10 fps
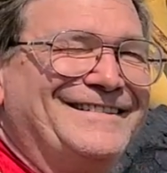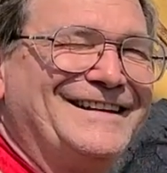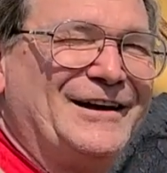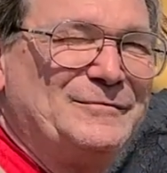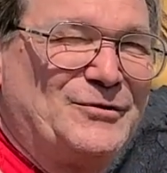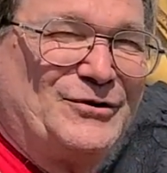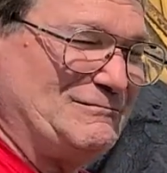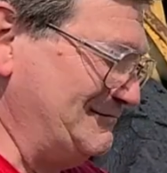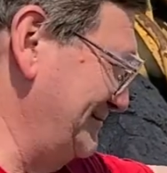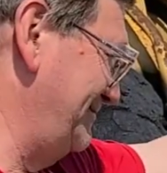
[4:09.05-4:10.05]
yeah, more
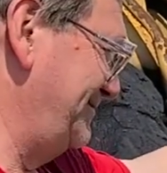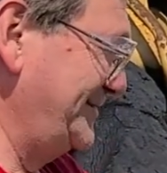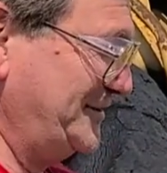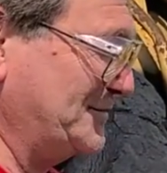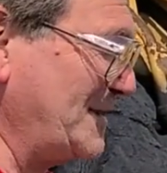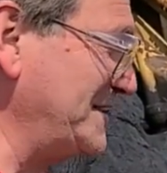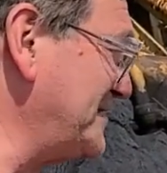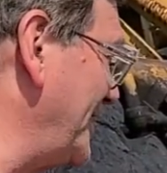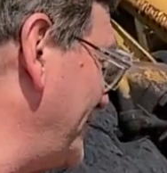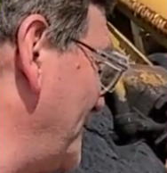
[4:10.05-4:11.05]
just my
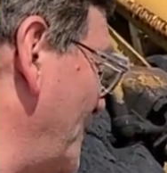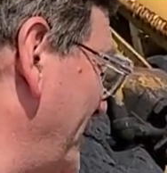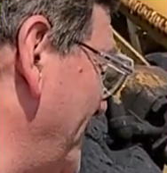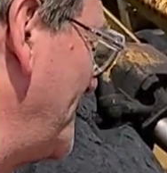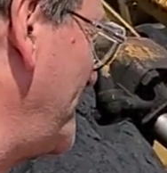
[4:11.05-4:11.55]
stuff and whatever.